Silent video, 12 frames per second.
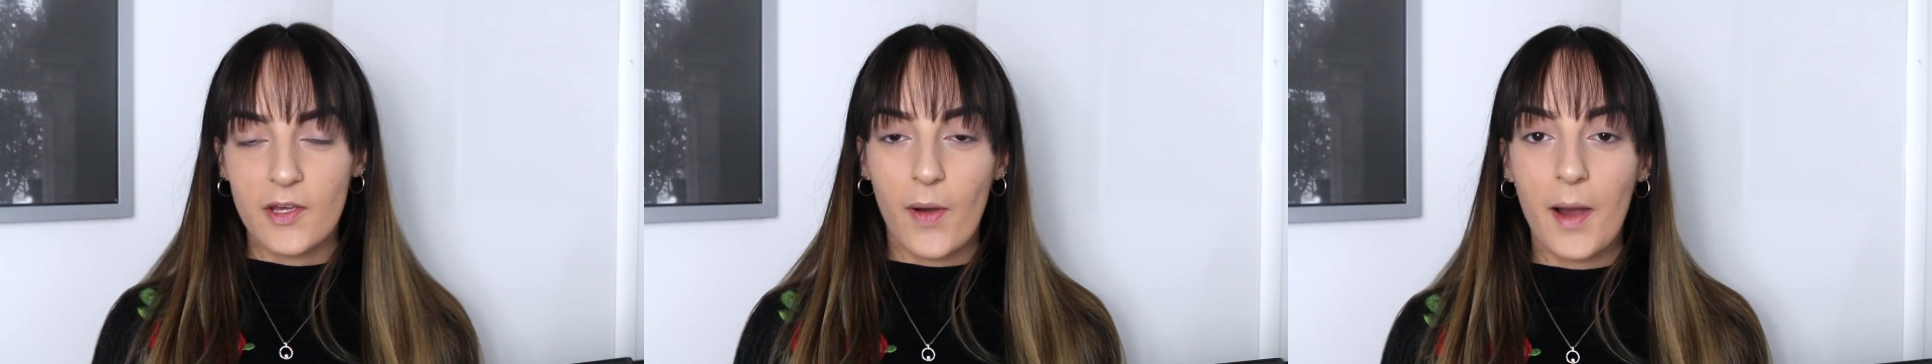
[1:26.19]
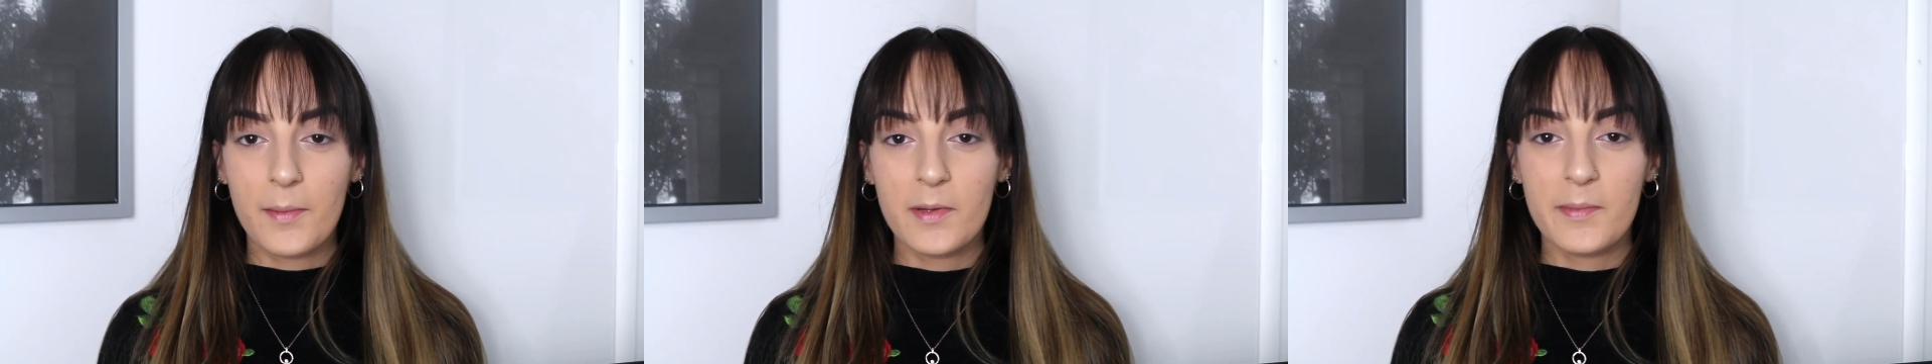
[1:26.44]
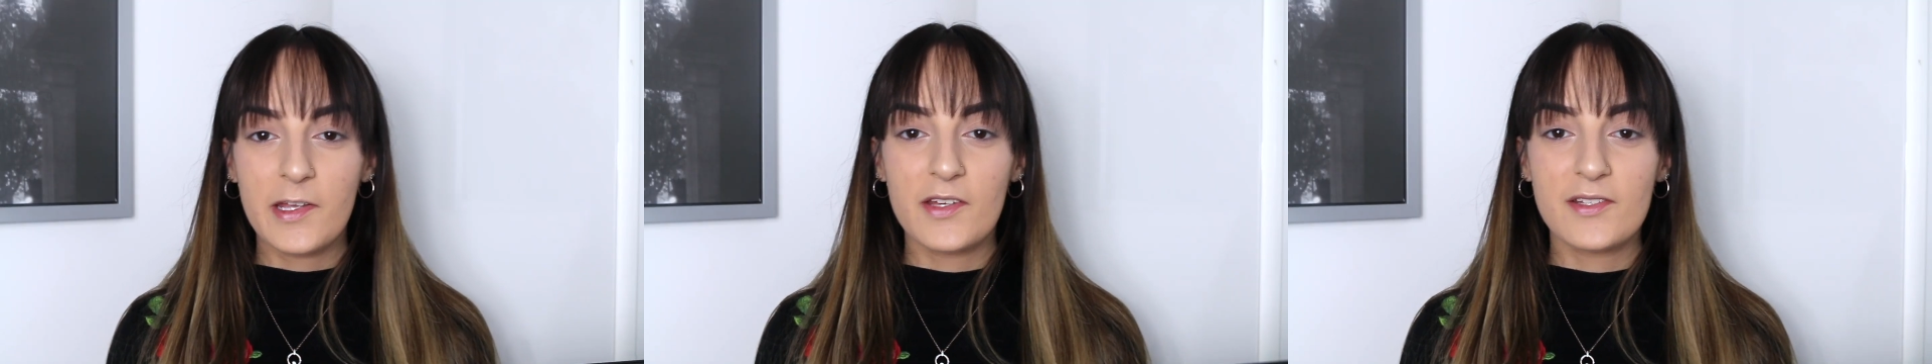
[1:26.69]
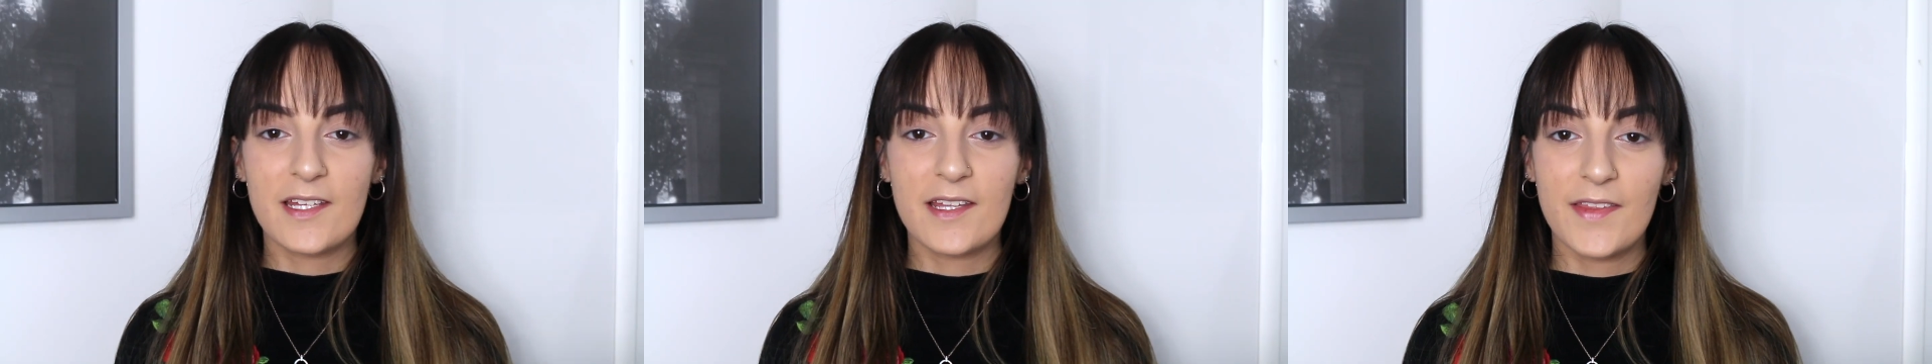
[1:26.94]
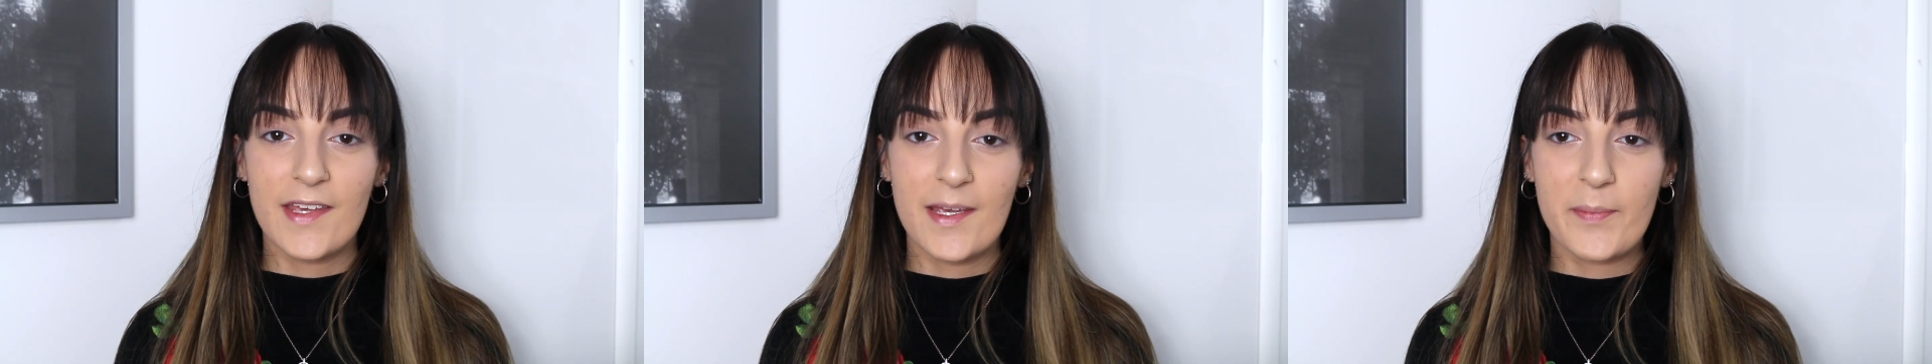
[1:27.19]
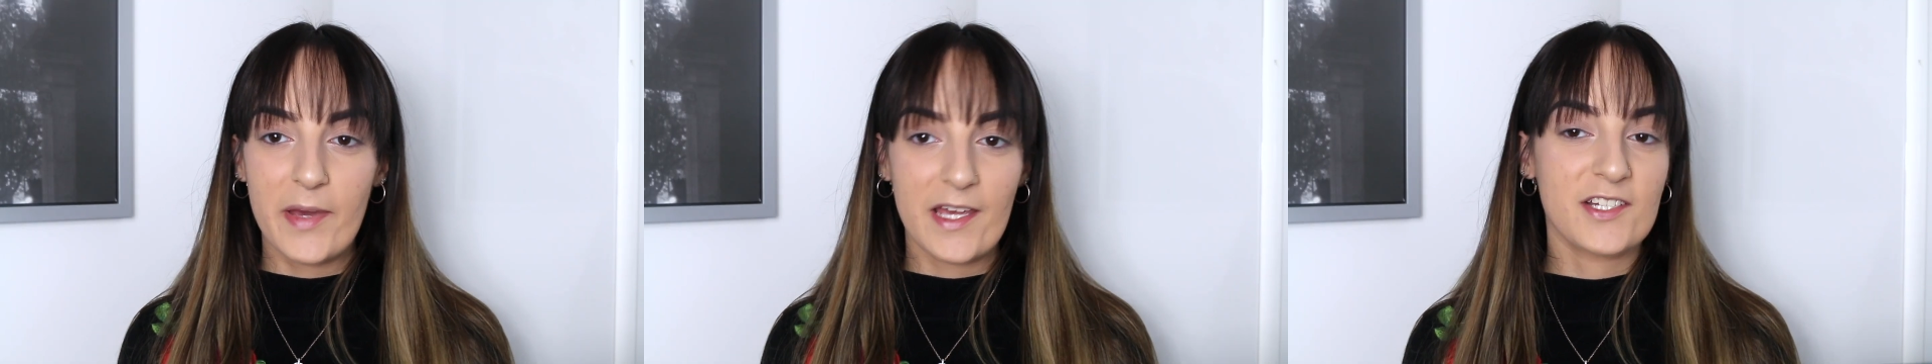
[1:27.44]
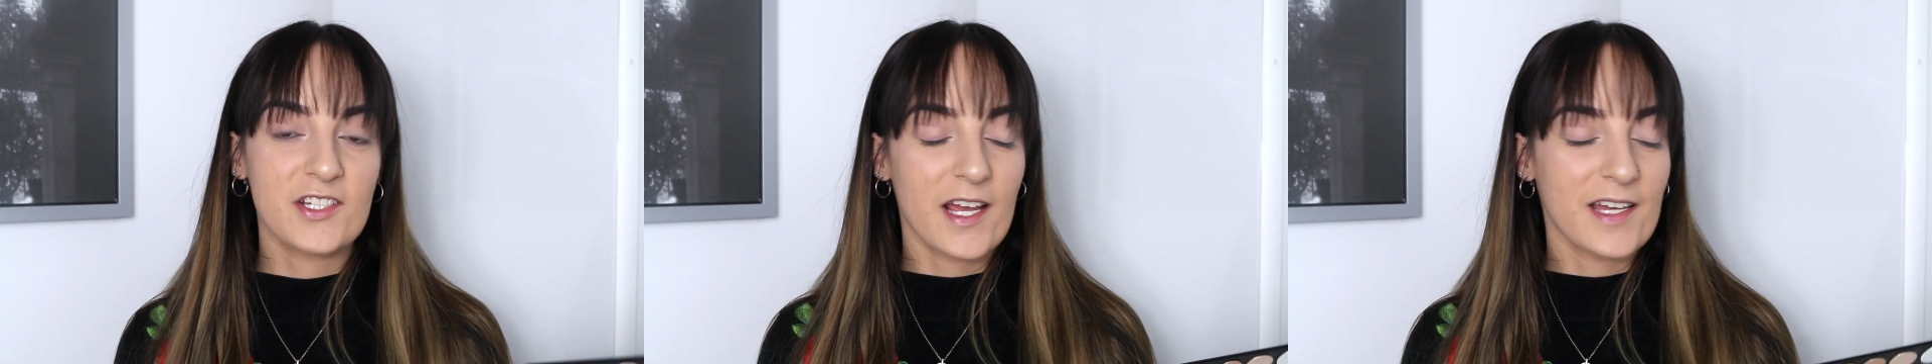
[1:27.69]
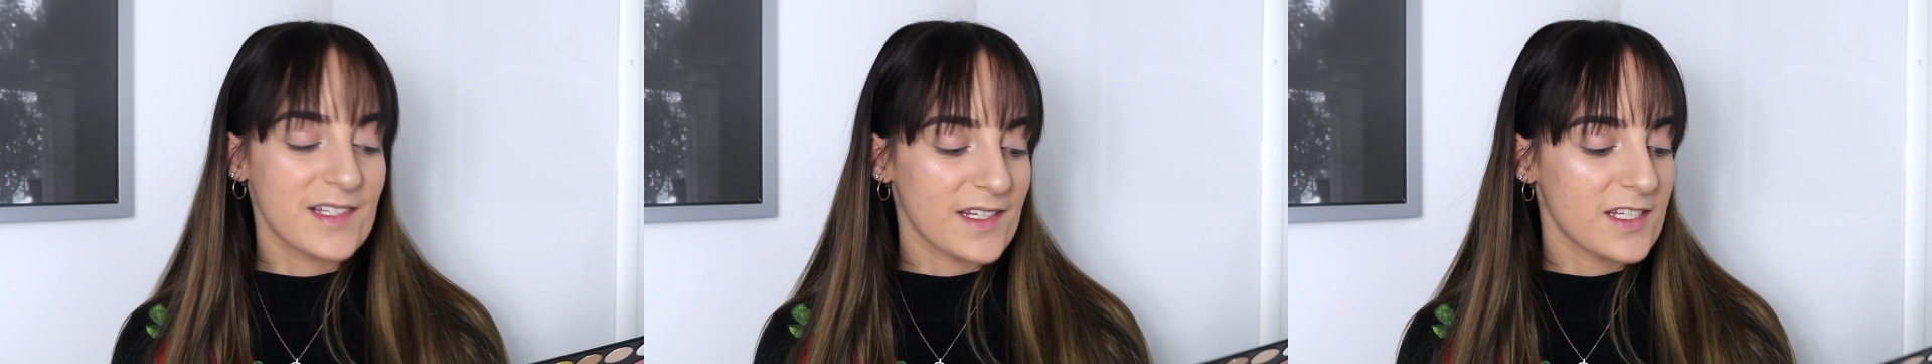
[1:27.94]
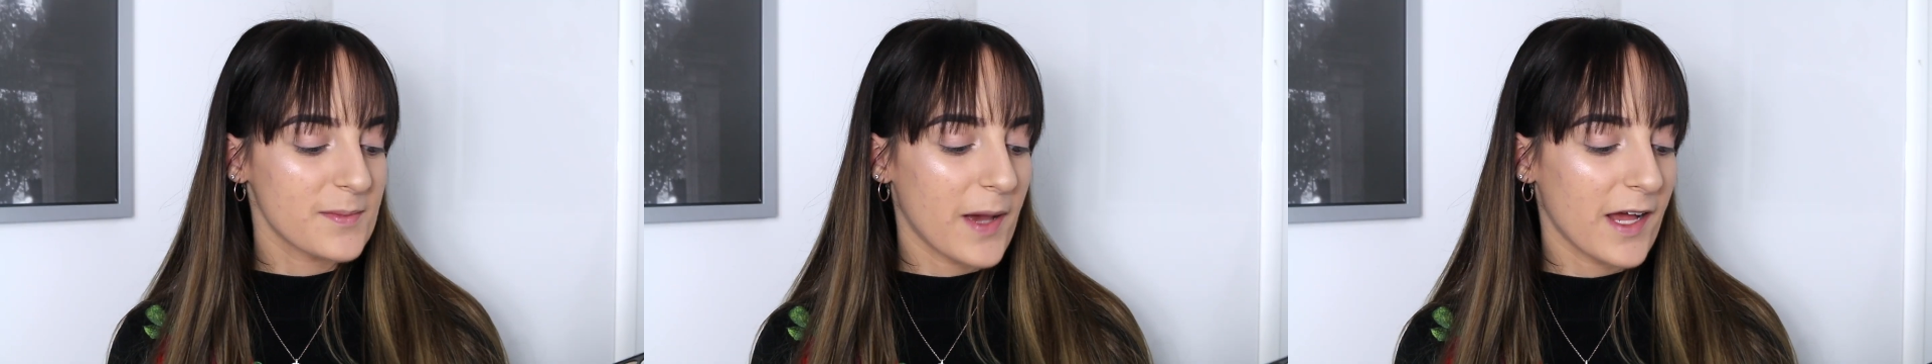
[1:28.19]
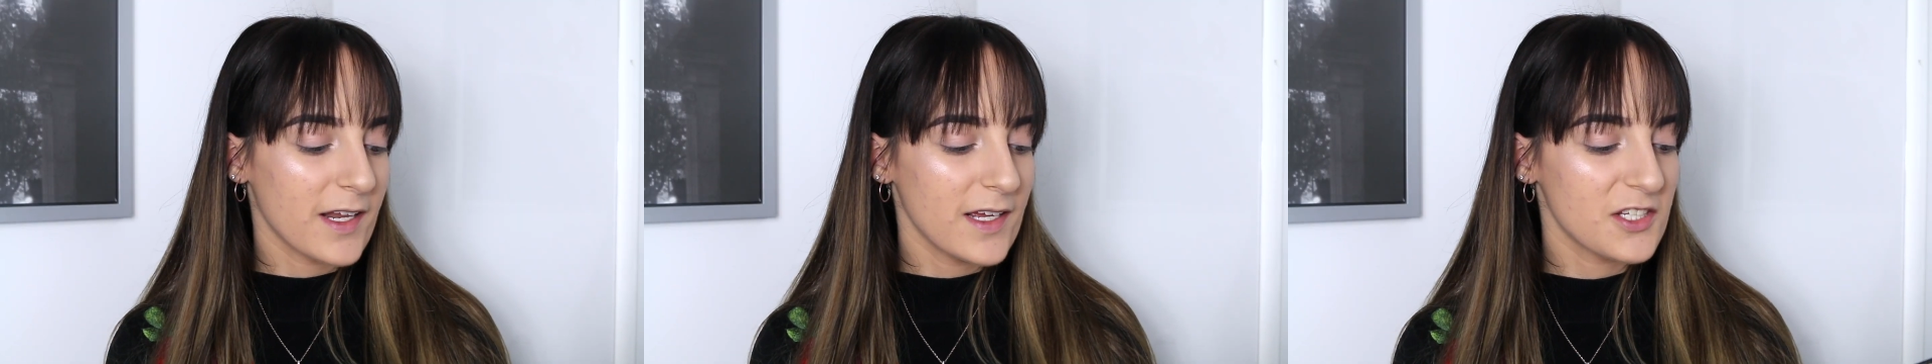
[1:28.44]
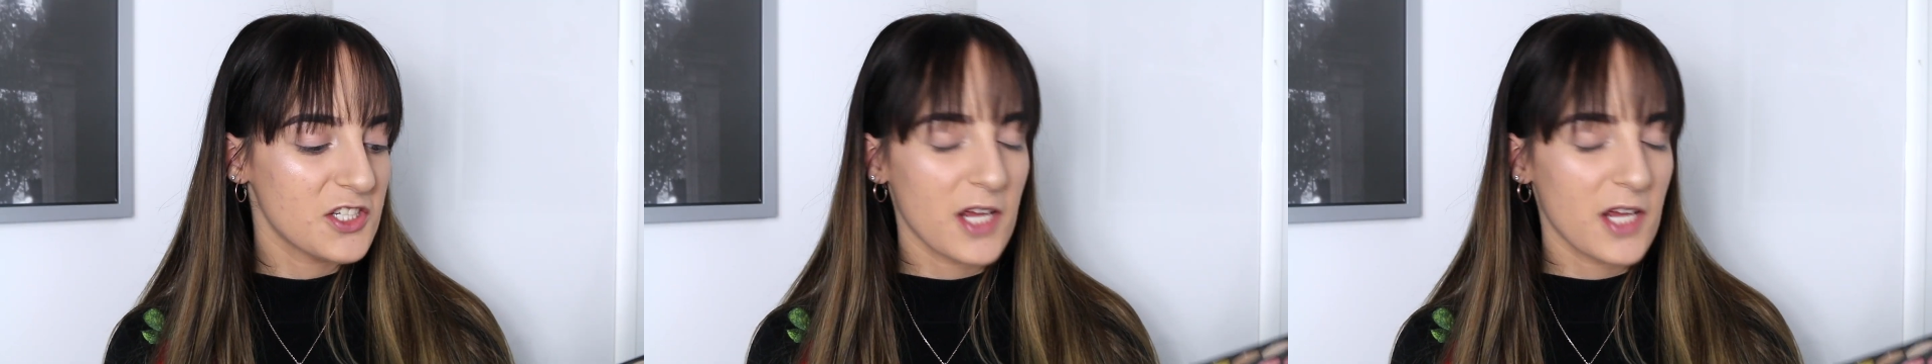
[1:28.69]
So I'm going to be using the pink shades in this palette.